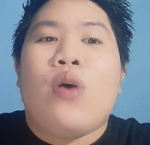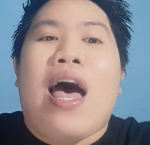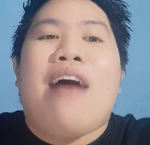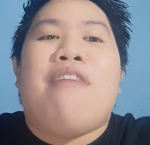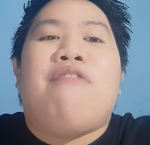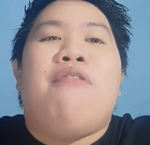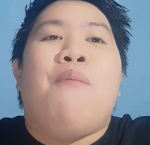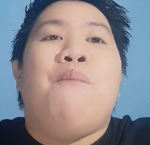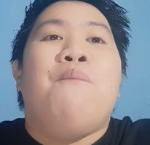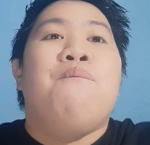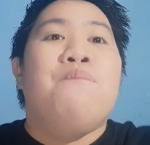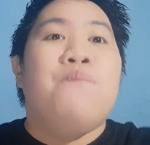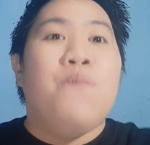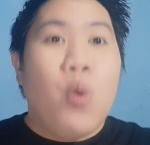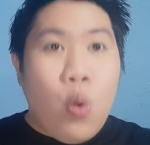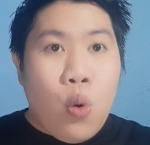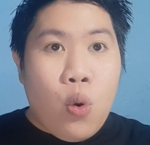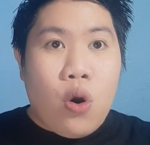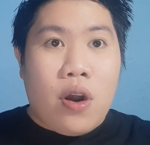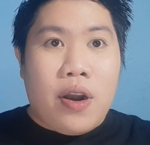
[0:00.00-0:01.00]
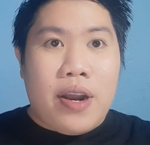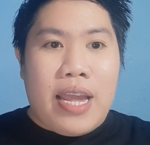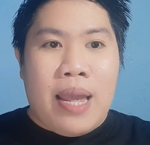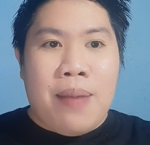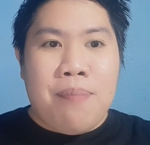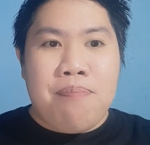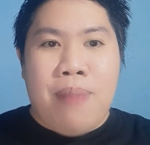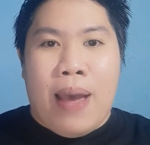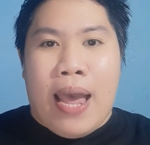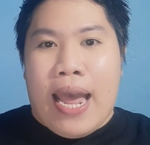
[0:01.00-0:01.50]
have more
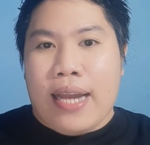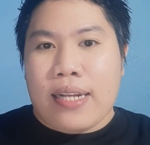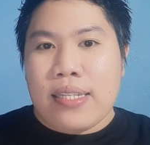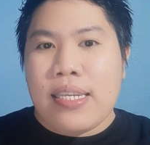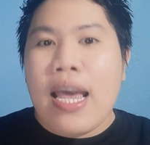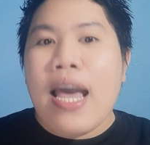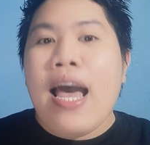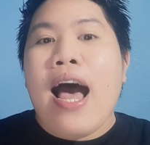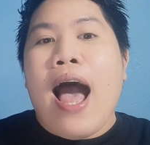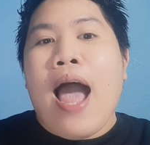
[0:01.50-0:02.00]
impact.